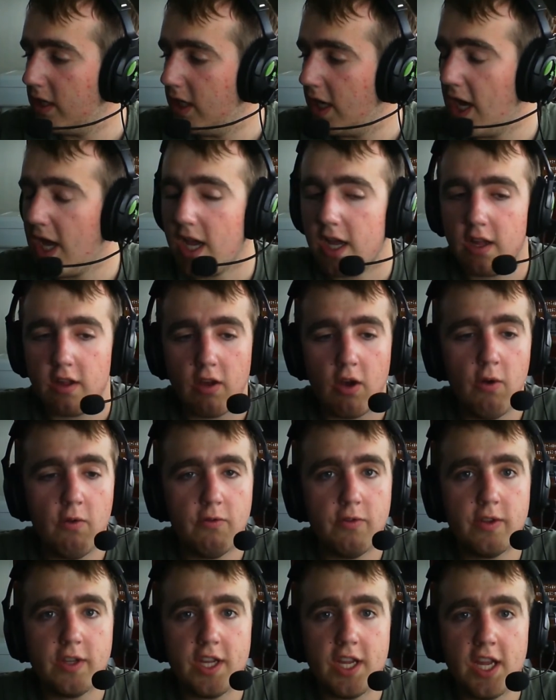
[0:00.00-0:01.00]
yeah,
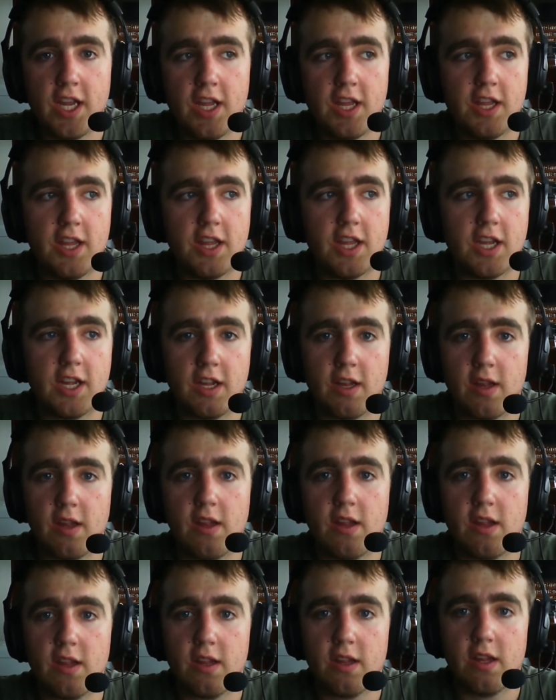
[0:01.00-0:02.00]
hopefully
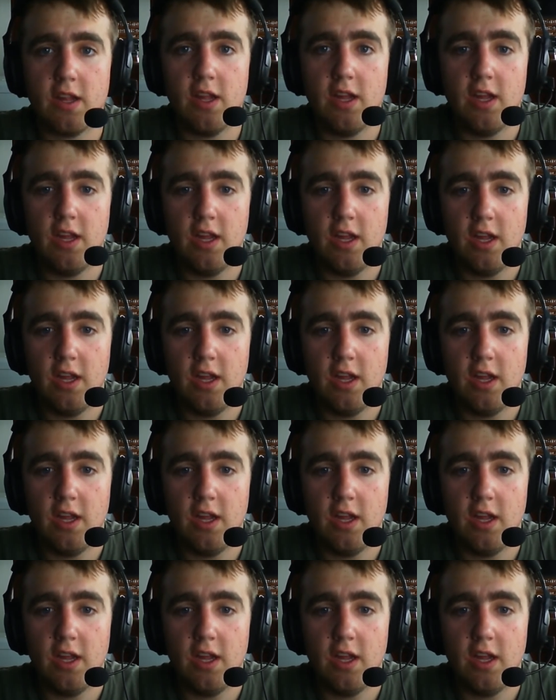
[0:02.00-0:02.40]
things